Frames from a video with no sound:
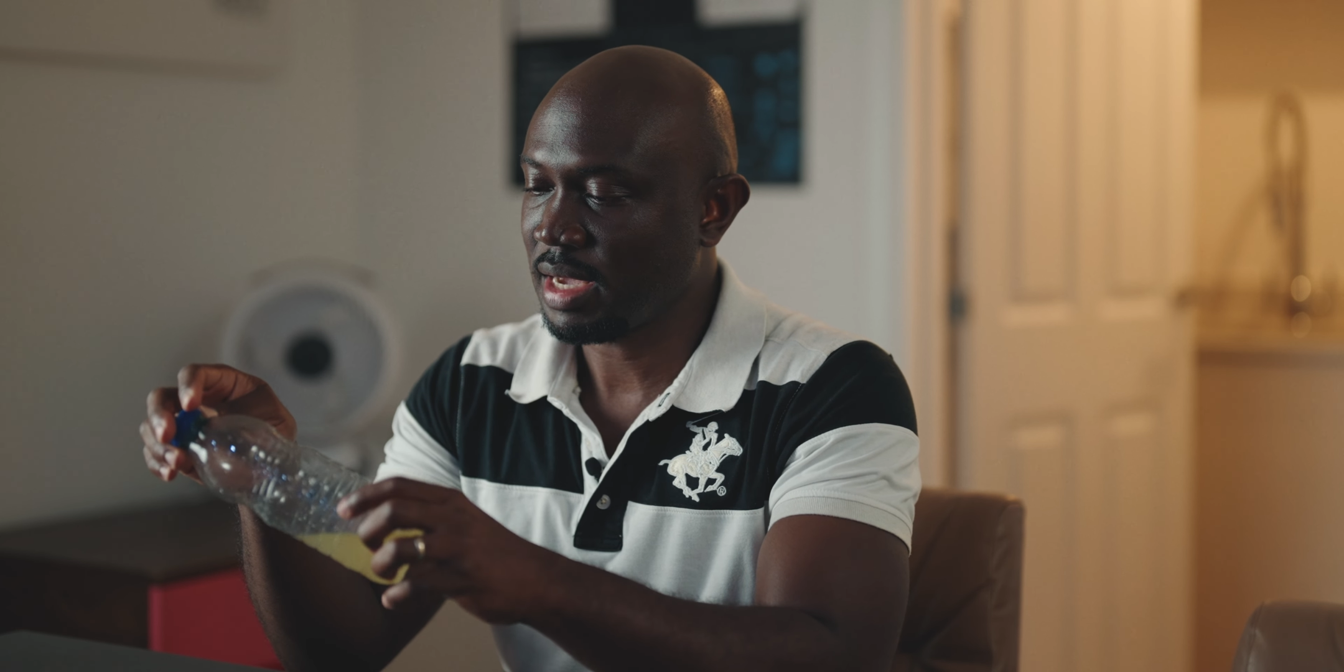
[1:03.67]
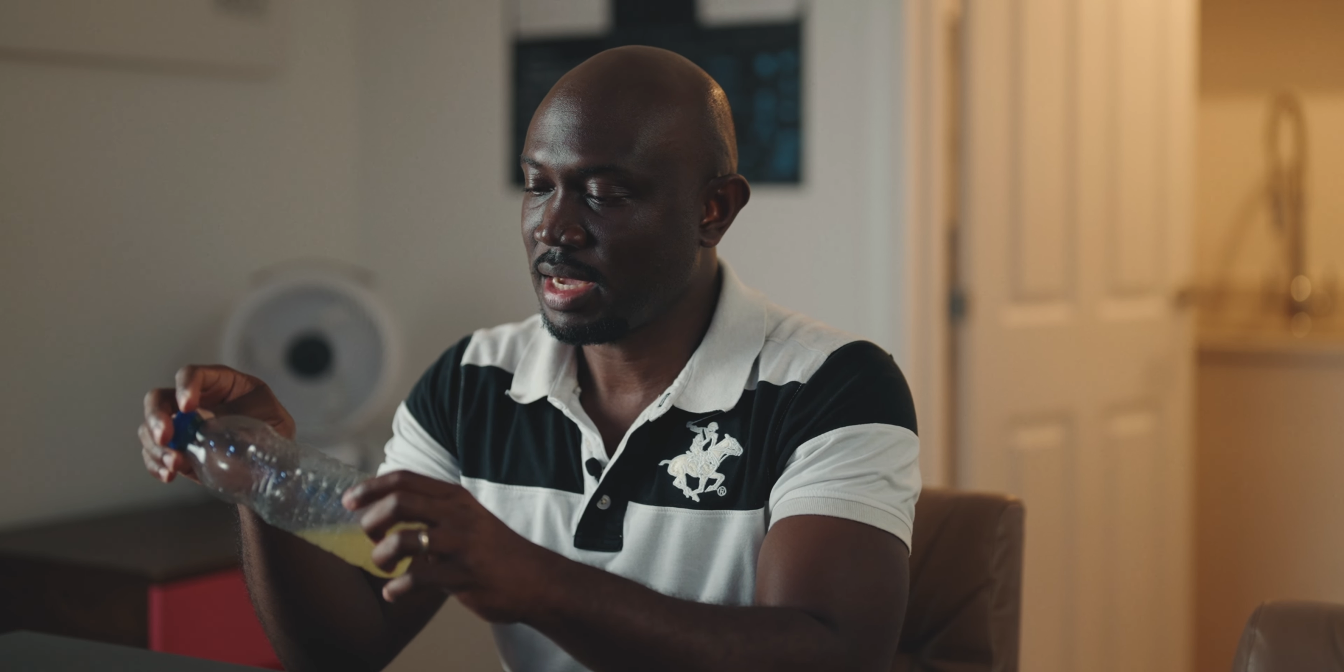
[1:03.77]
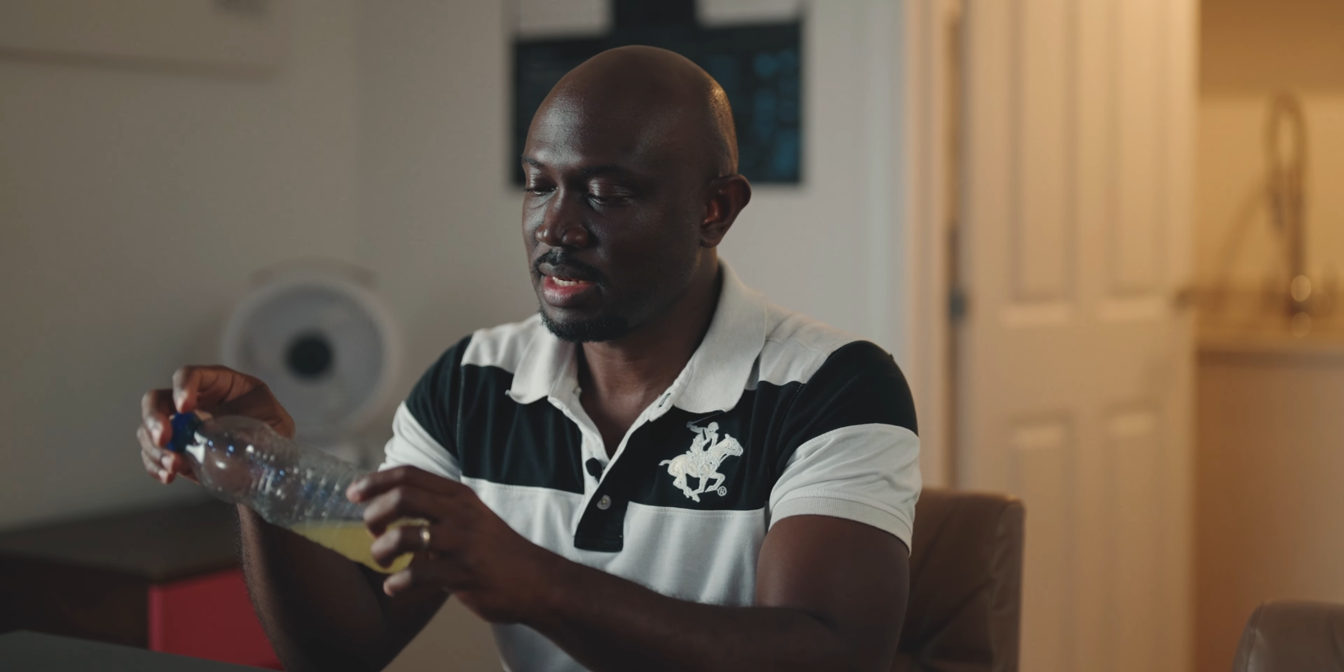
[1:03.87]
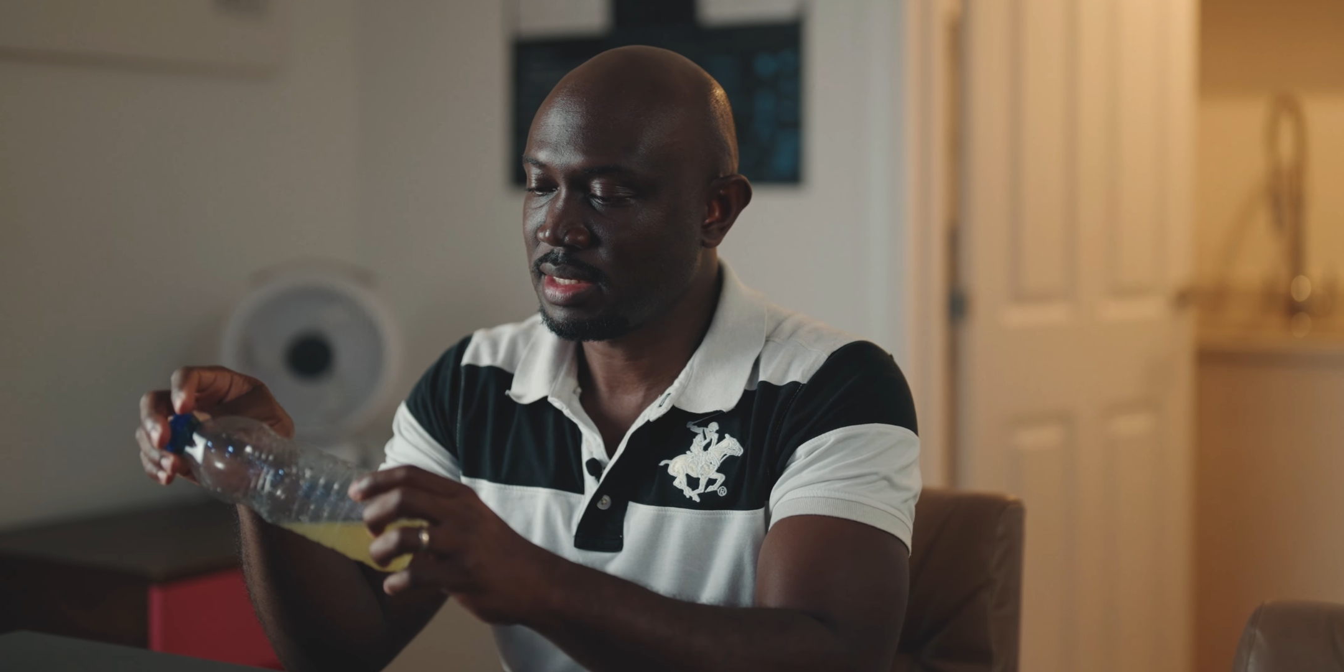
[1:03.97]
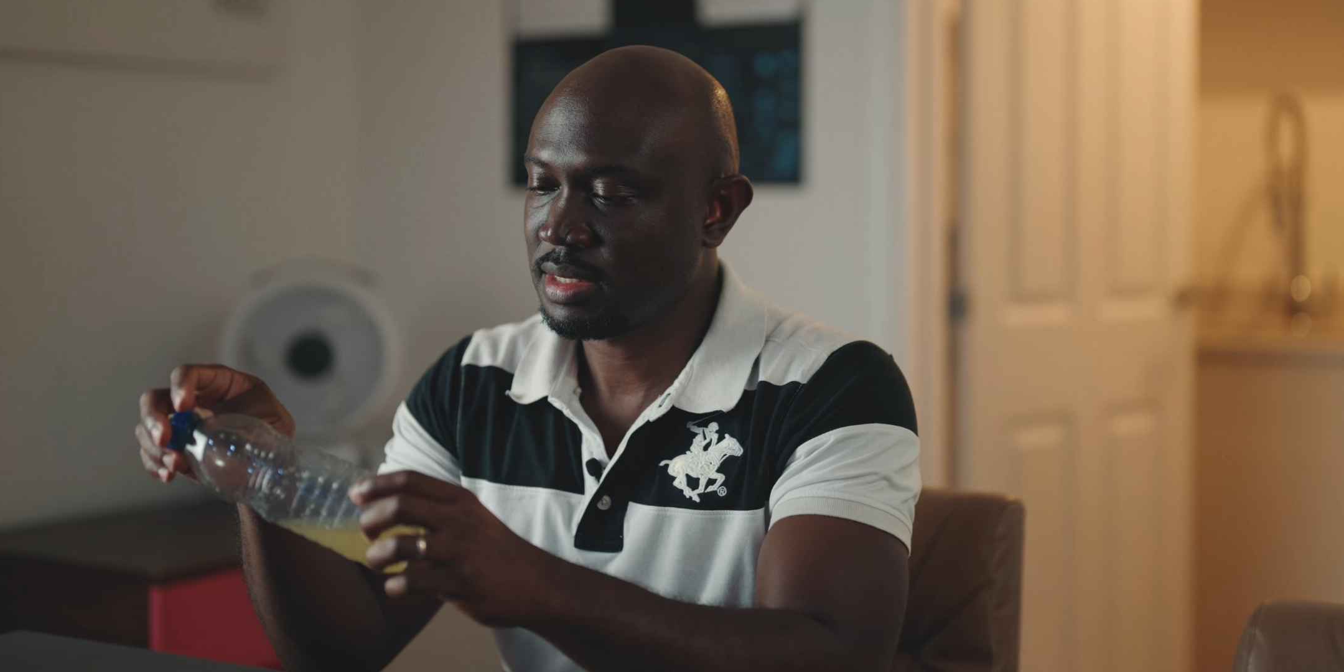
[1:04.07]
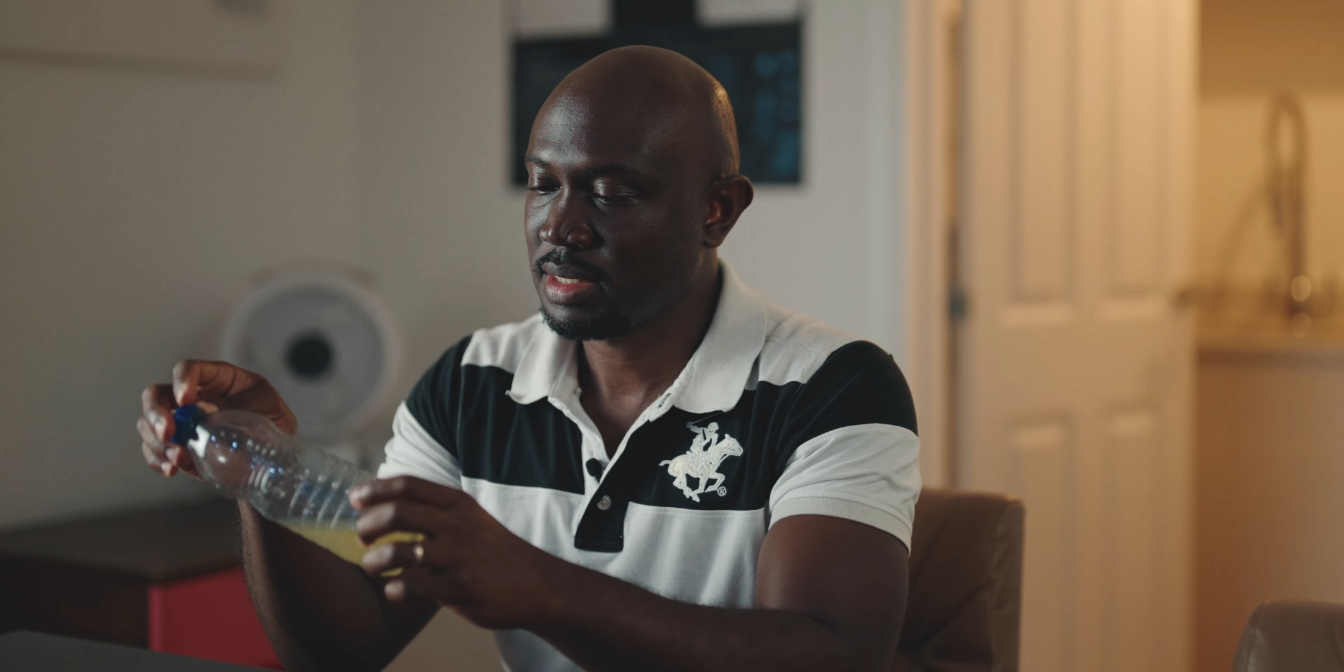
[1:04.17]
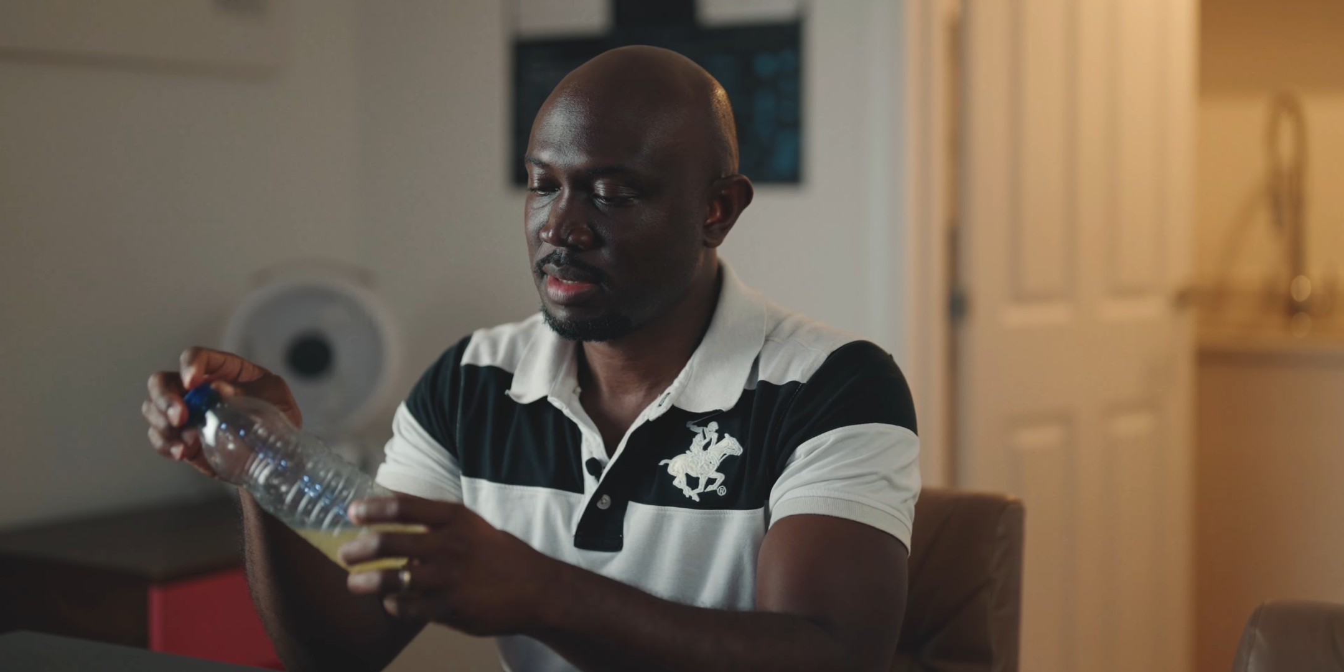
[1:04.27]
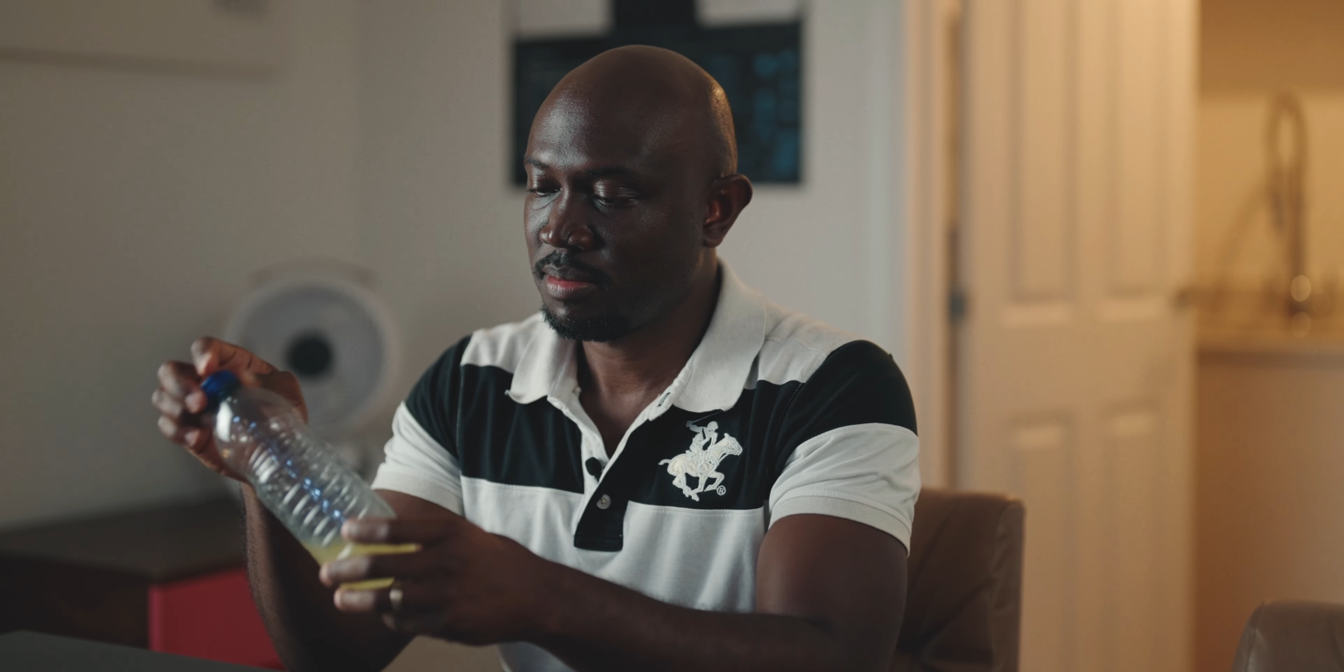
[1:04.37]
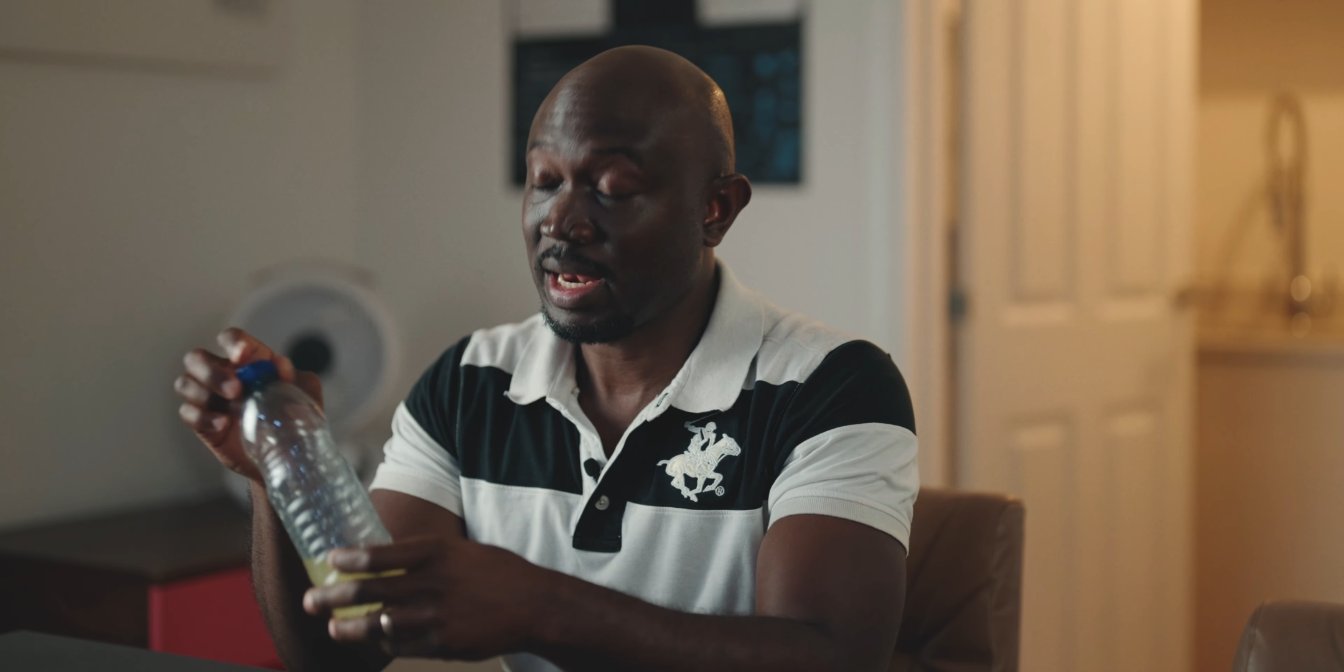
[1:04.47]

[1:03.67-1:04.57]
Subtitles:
and